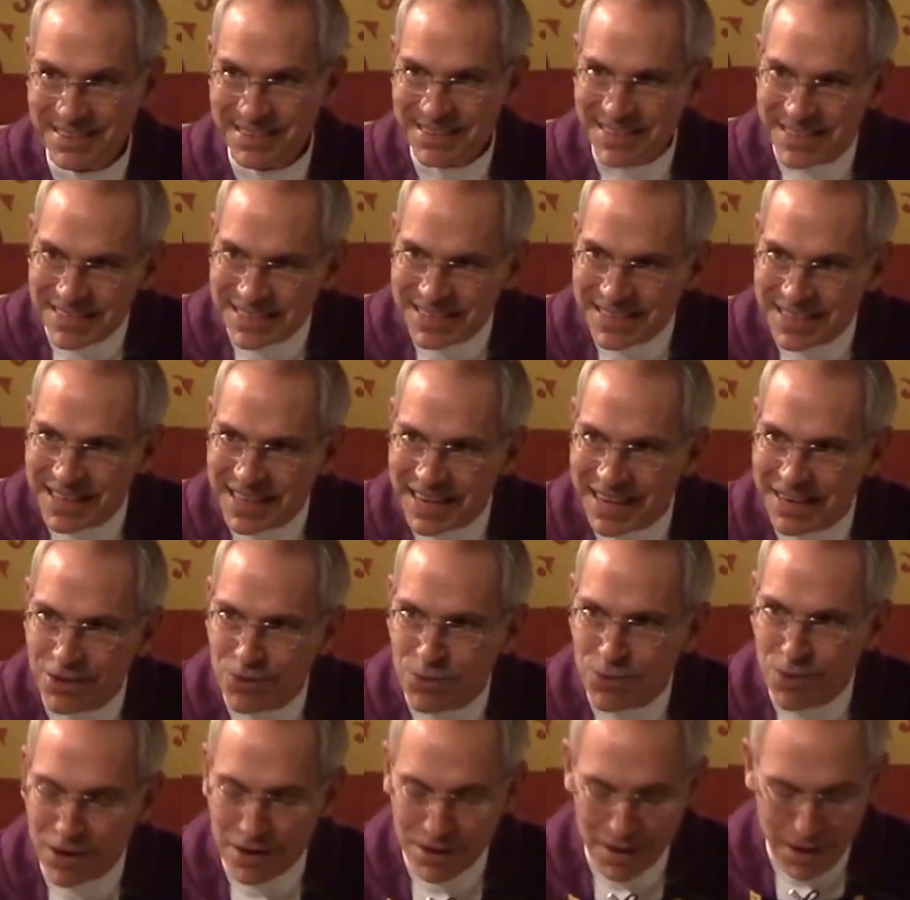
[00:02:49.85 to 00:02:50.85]
Listen again to
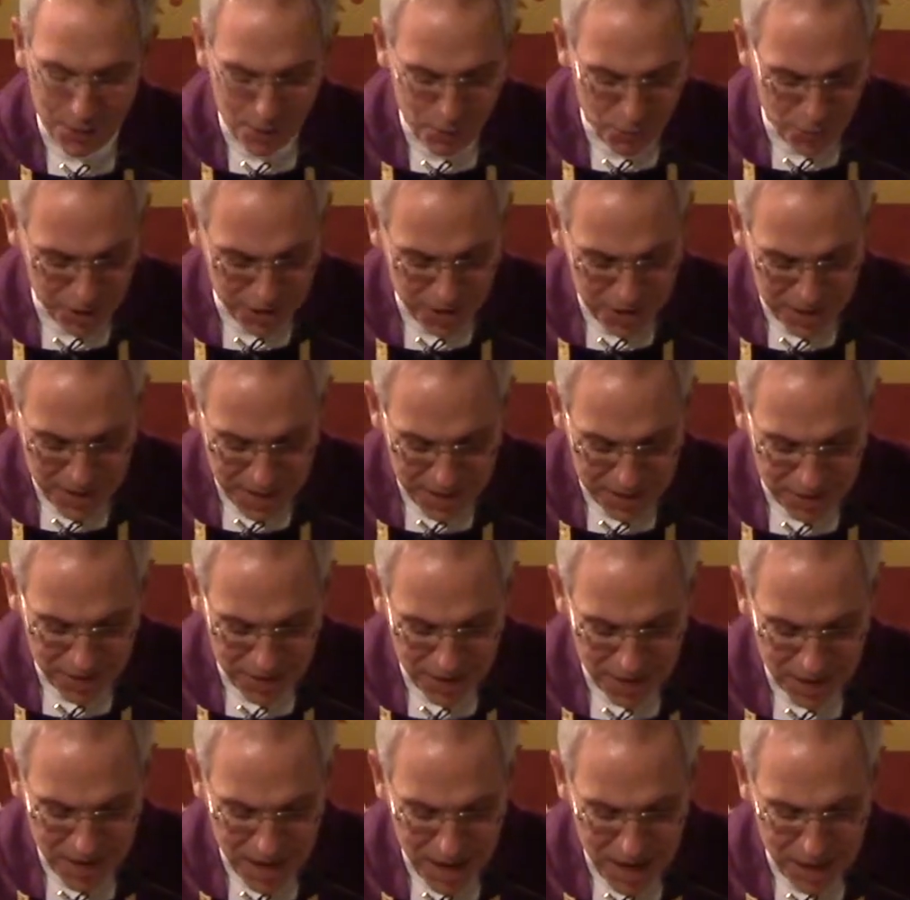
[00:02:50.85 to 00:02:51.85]
what our Lord says in
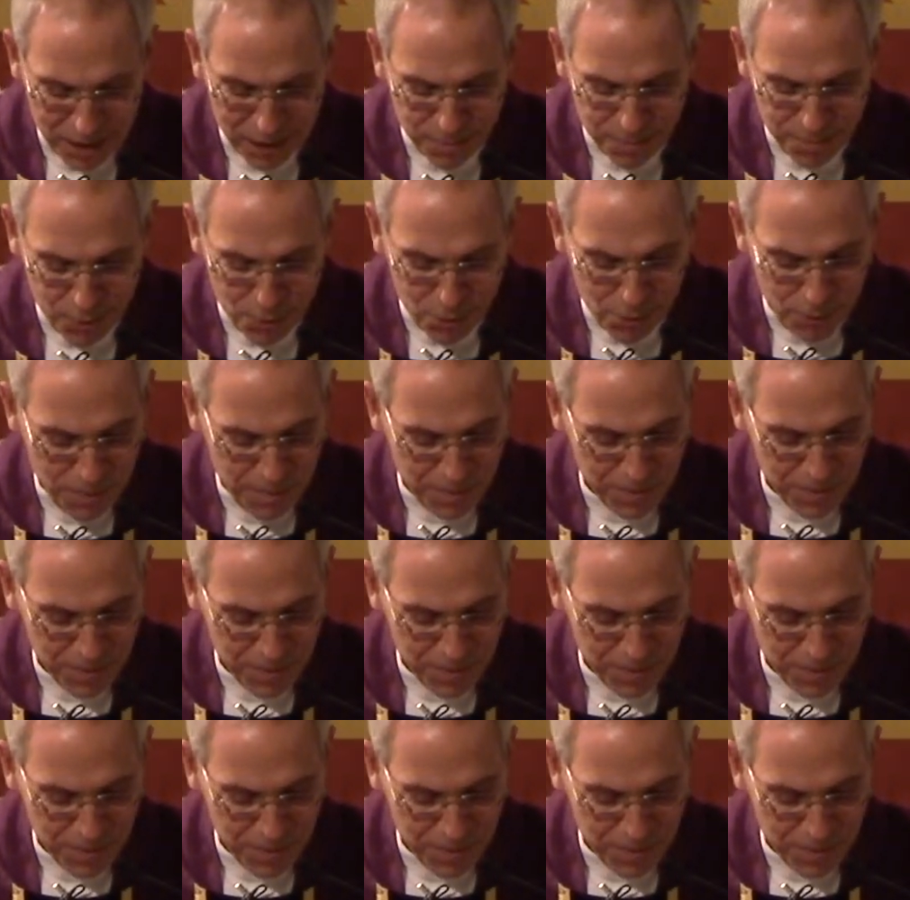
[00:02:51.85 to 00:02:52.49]
the gospel